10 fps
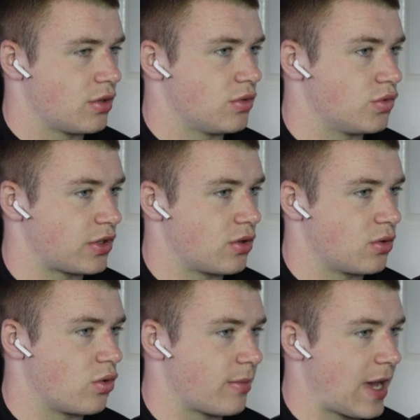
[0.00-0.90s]
loading your
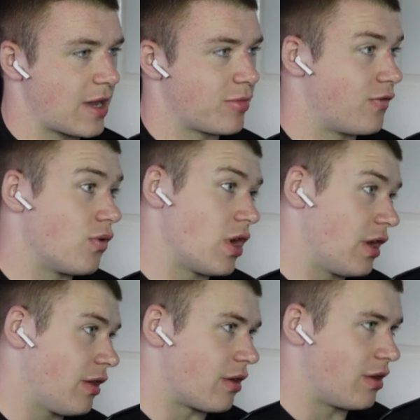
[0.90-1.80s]
lower back before
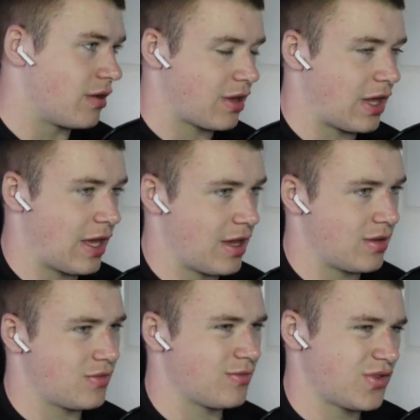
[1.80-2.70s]
another?
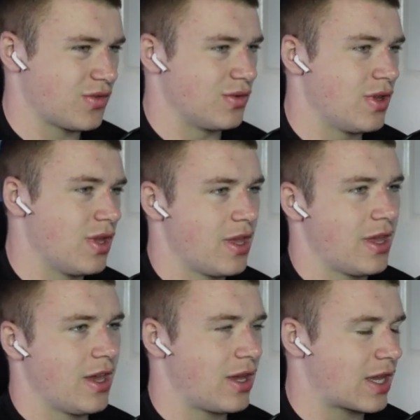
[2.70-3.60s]
So
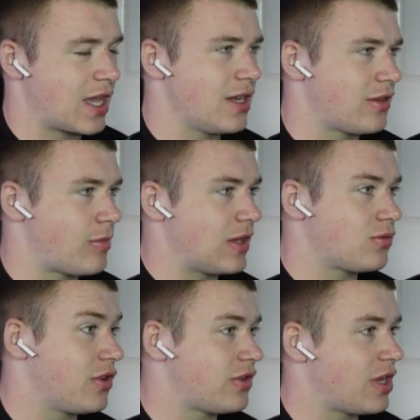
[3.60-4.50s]
again, it depends
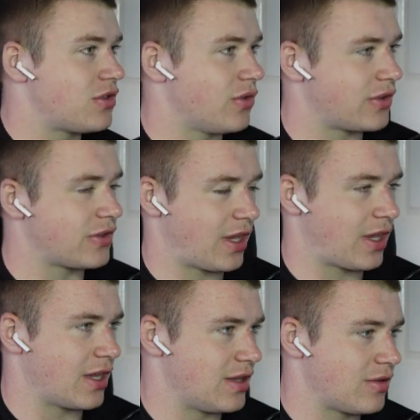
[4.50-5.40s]
what your session looks
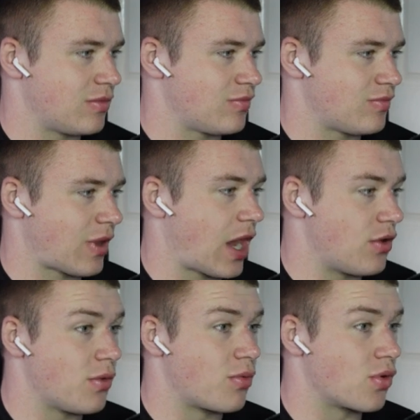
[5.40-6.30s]
like and how
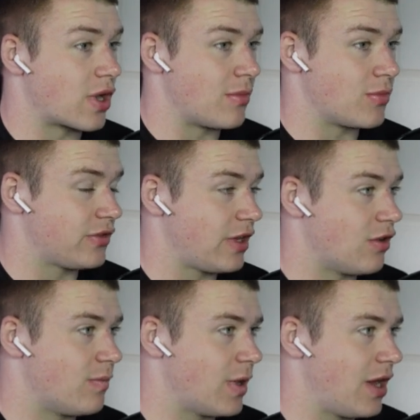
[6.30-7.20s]
you program
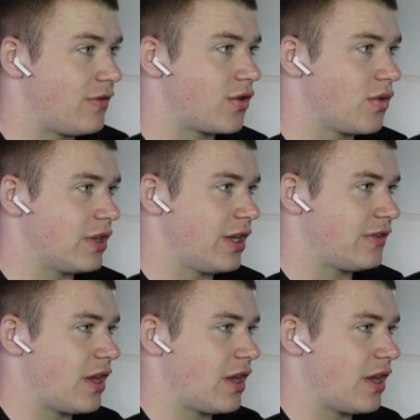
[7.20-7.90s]
yourself. But if you're doing, let's say